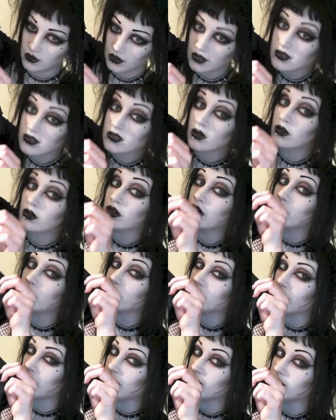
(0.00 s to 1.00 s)
It's got
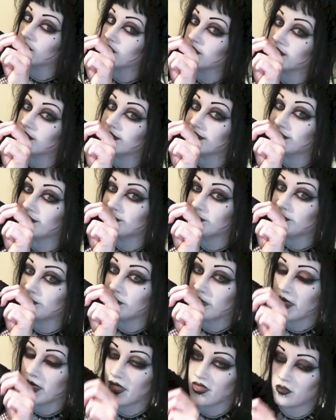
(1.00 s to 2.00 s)
coattails
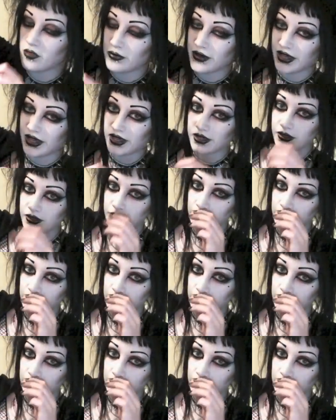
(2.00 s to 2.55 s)
at the back.